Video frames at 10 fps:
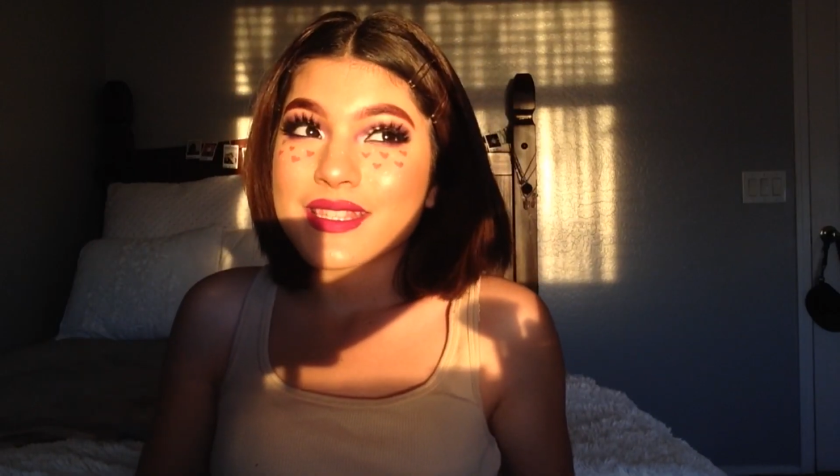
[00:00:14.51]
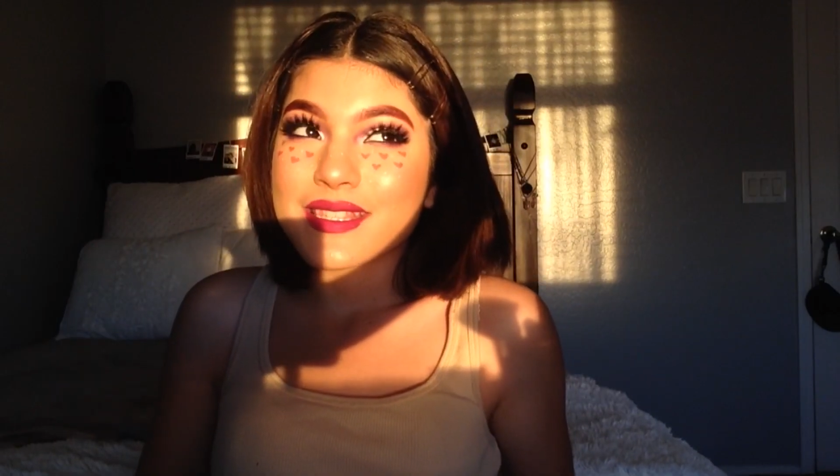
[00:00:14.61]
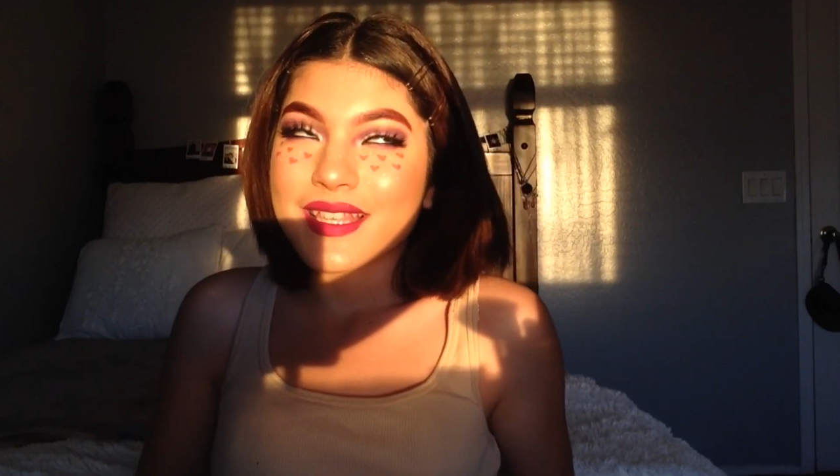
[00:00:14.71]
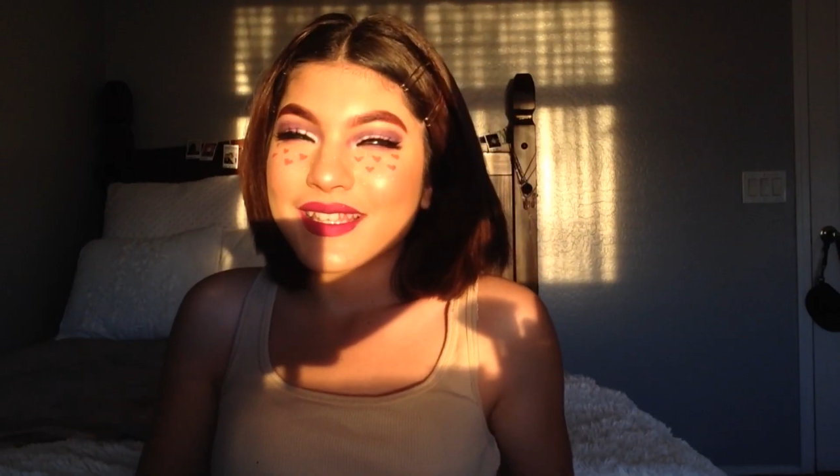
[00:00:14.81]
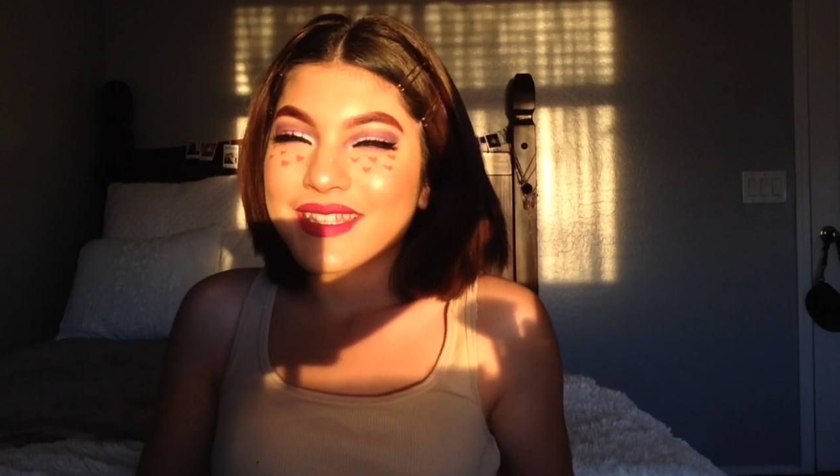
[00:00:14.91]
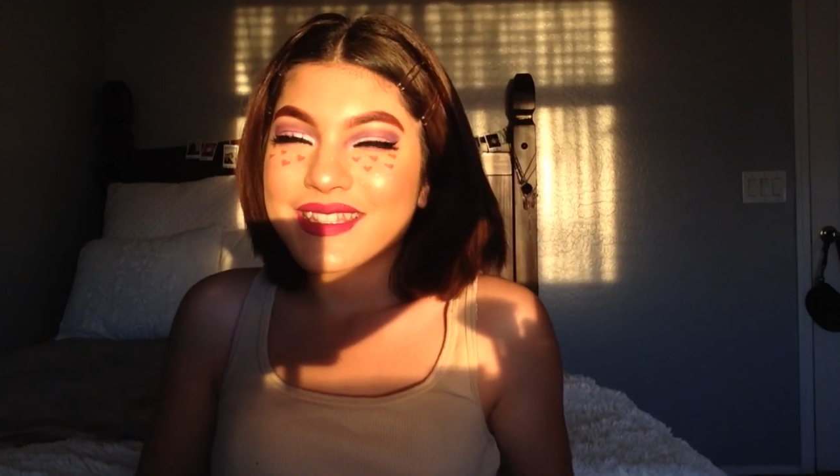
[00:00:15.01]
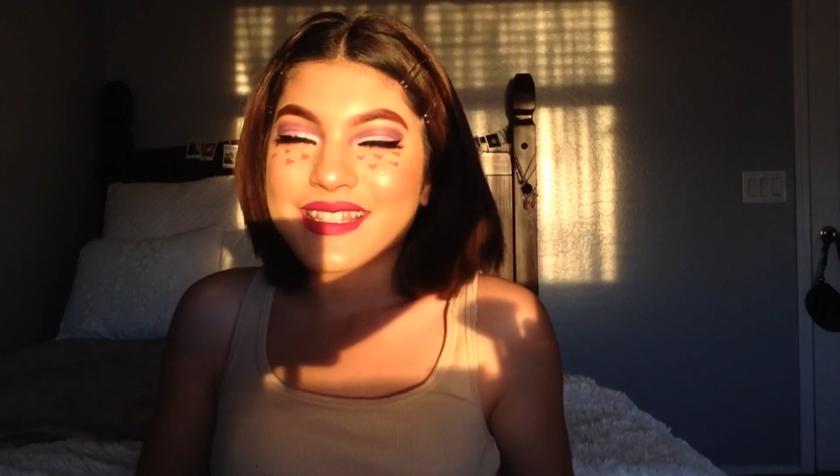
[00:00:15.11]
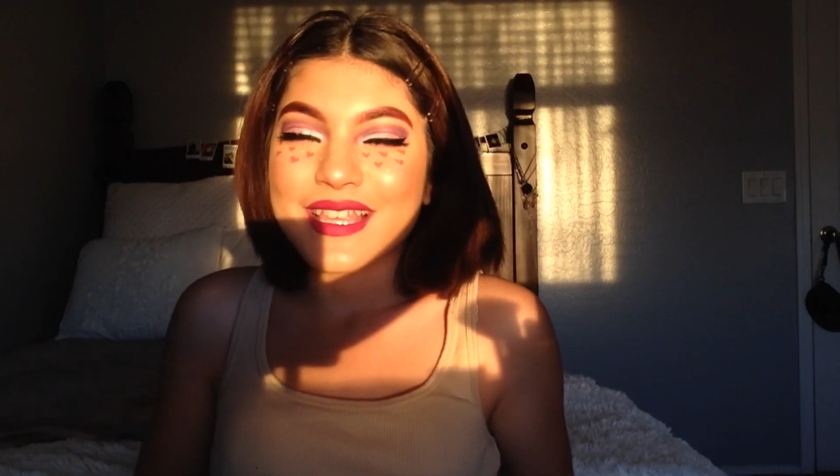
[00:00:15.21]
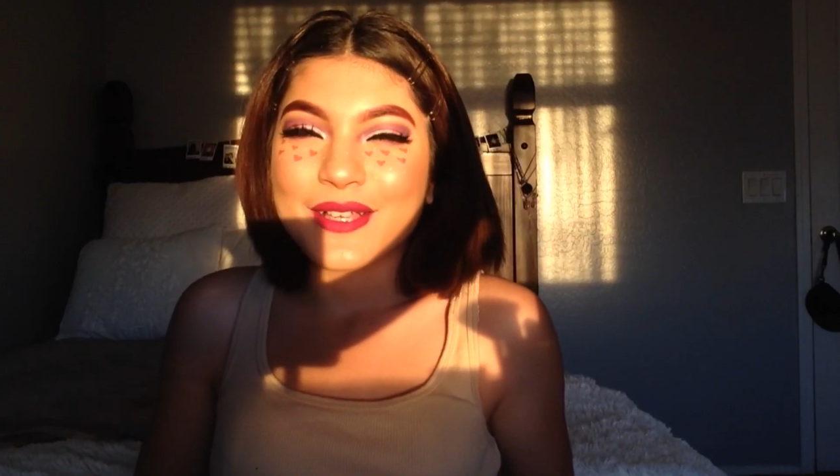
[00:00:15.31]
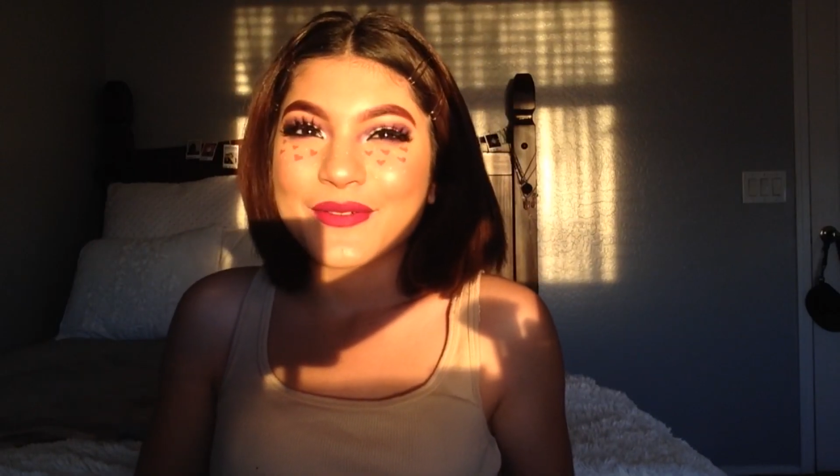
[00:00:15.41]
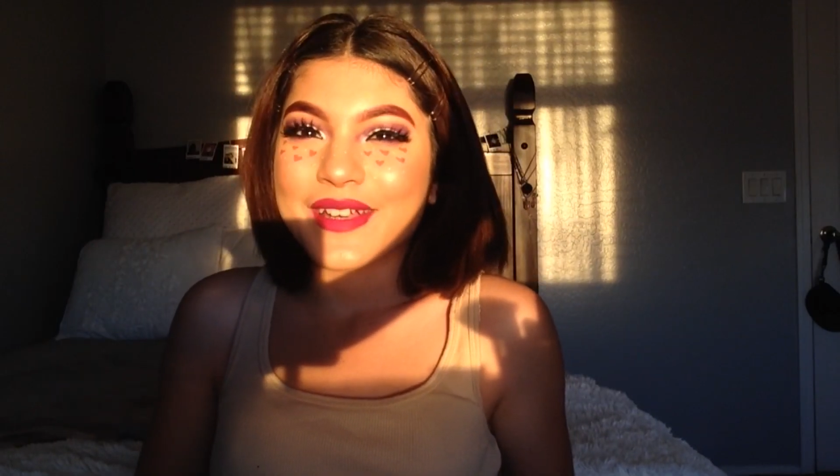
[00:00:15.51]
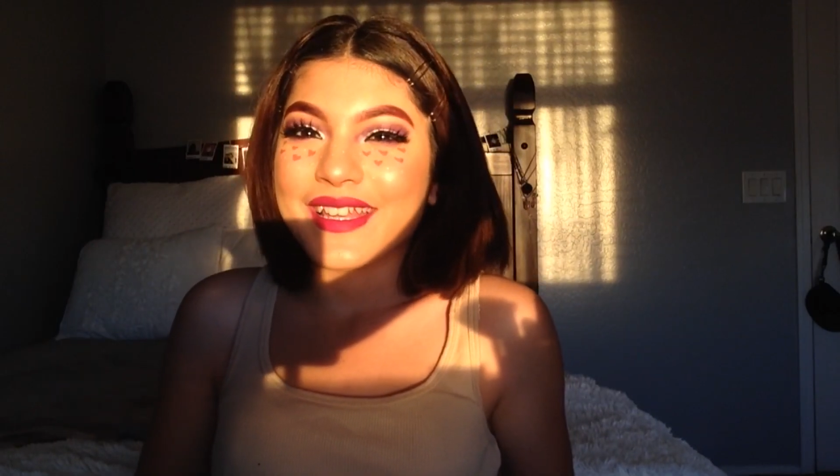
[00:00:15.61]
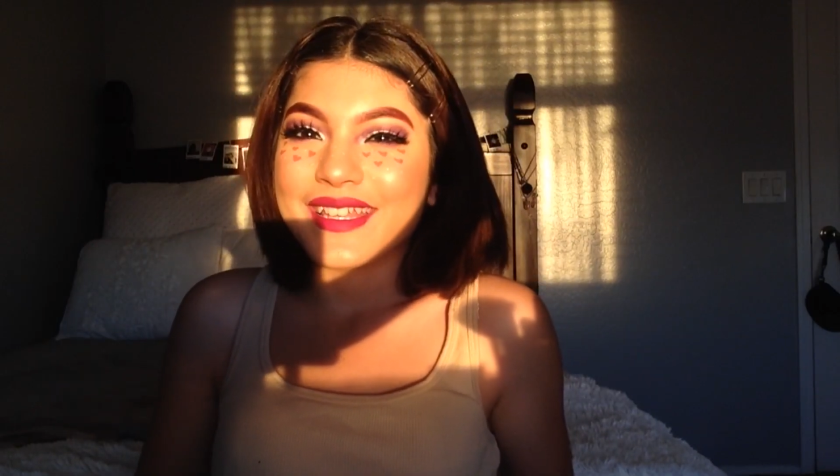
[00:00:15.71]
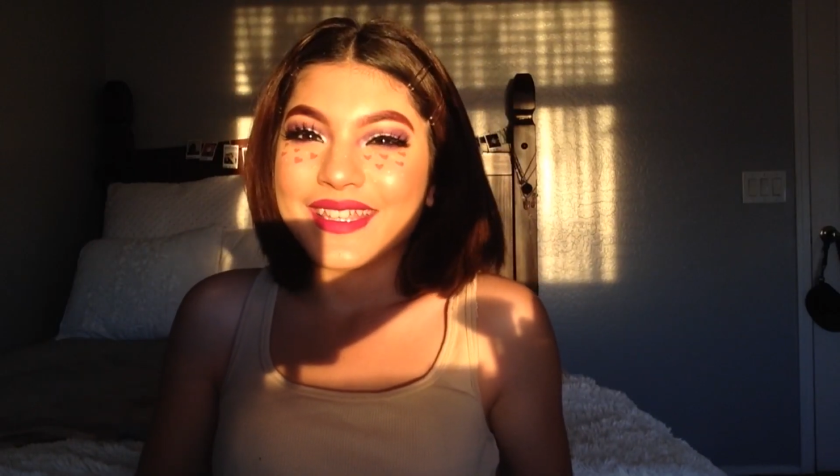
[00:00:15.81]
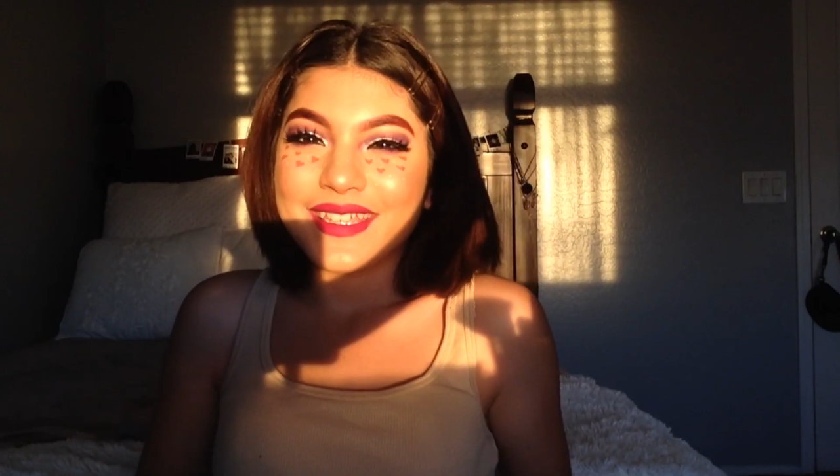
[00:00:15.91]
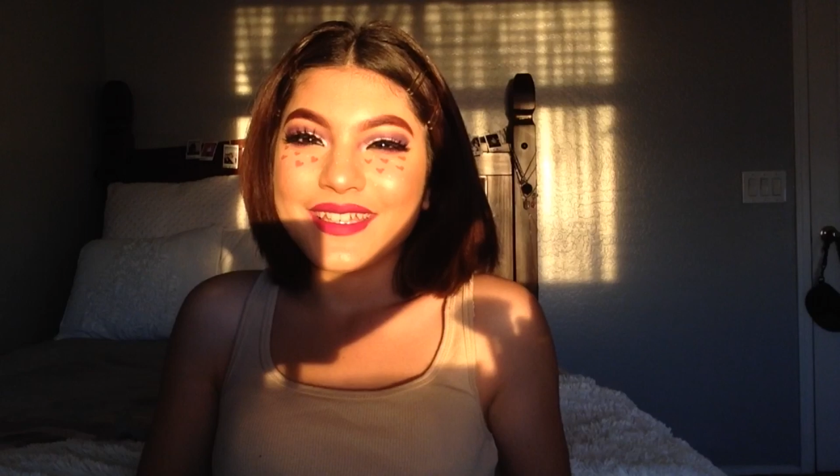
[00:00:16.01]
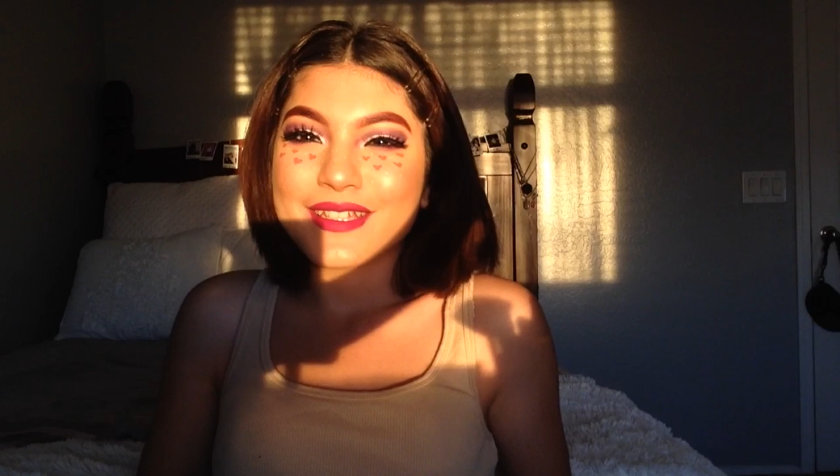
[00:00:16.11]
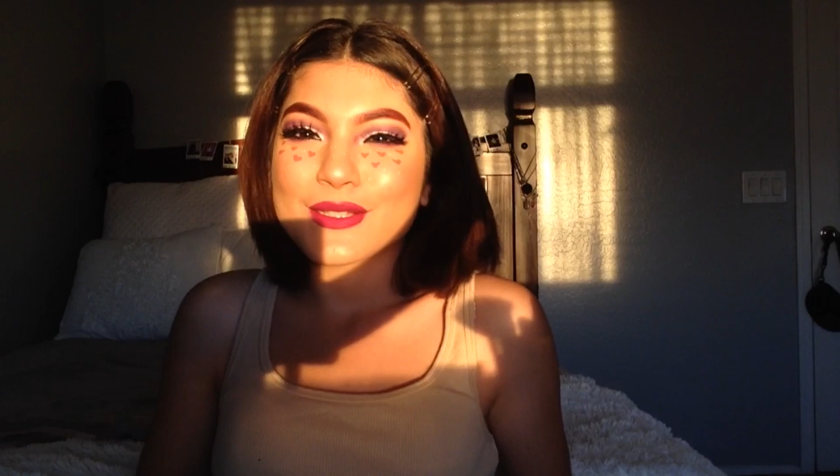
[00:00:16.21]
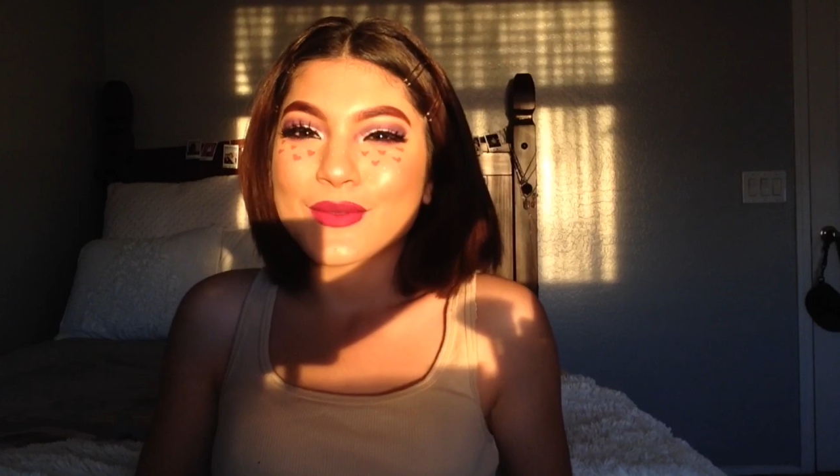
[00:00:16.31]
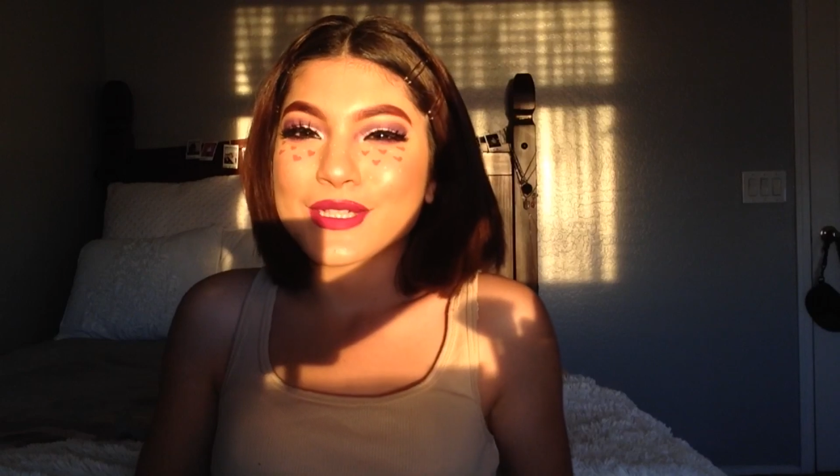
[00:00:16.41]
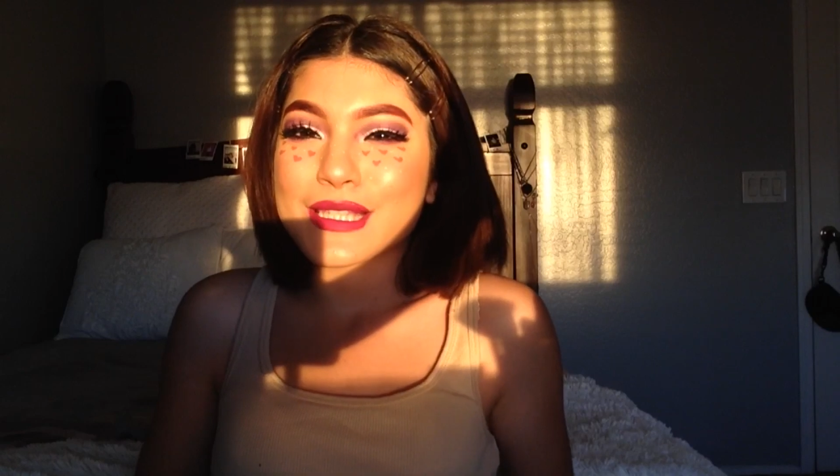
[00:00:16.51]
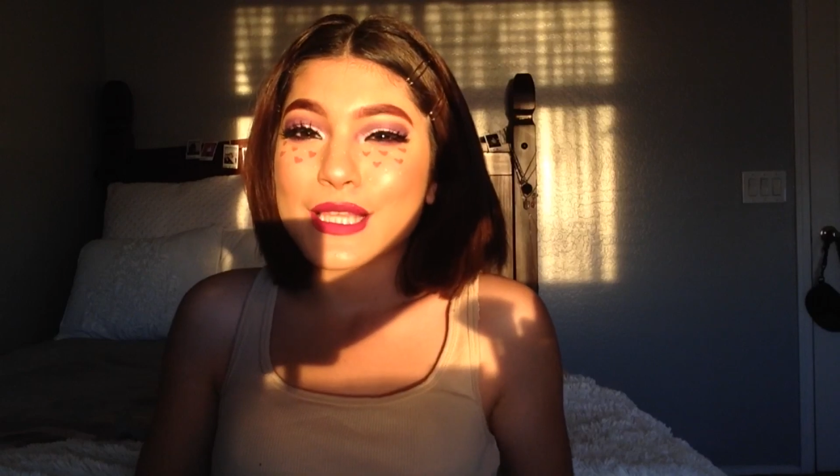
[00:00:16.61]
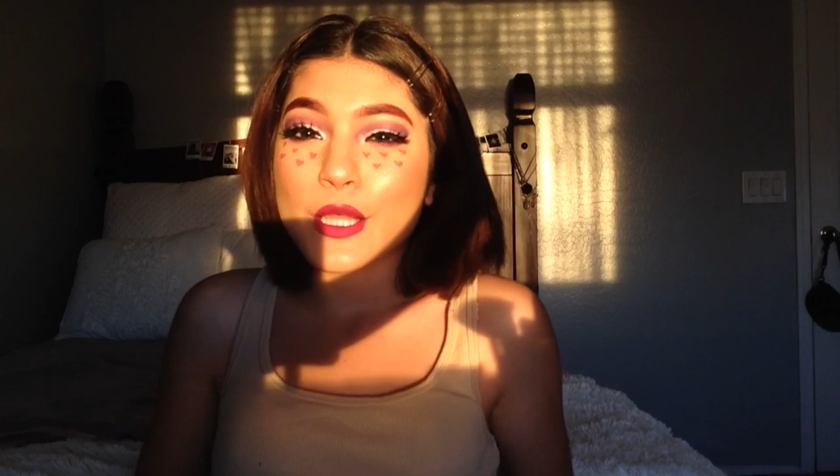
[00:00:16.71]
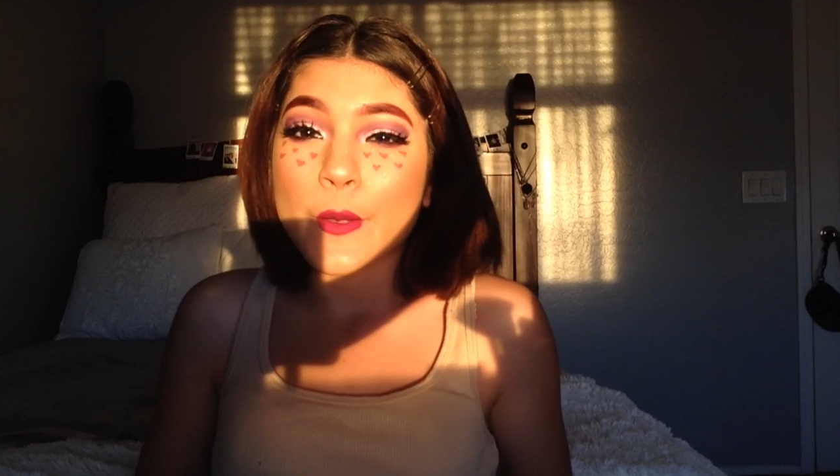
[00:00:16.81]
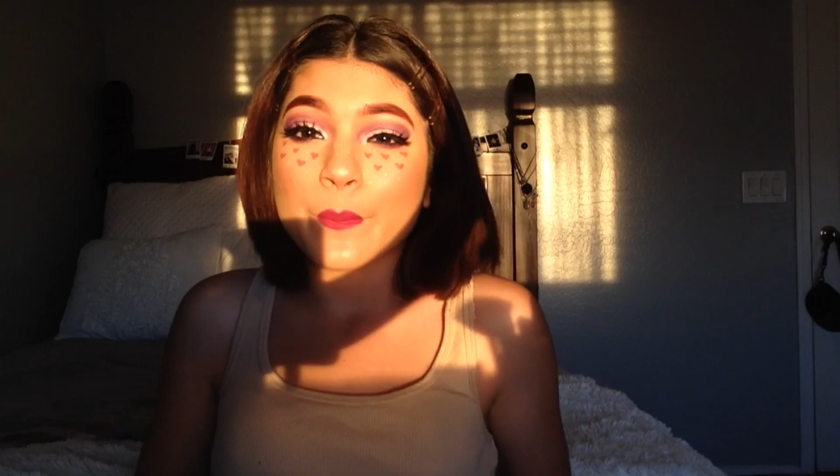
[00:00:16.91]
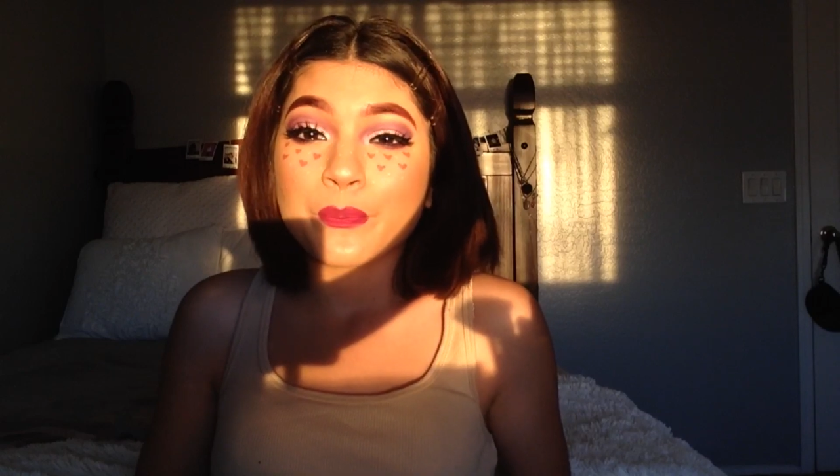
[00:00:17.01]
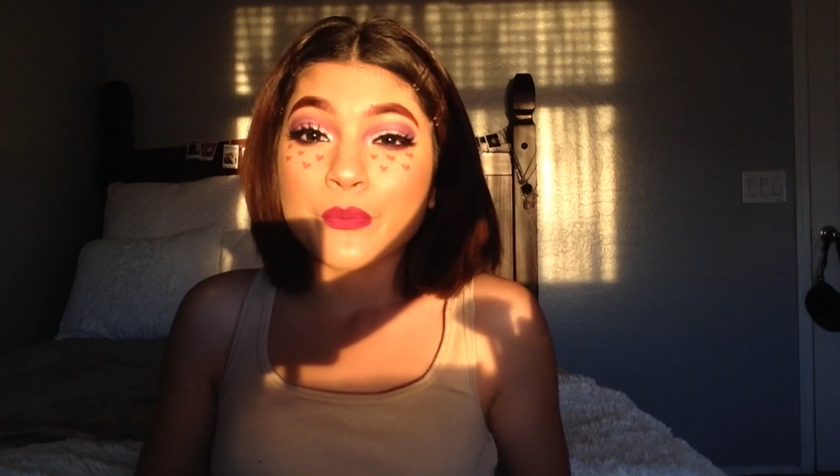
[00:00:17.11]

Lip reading: sun is like right here, so we're just gonna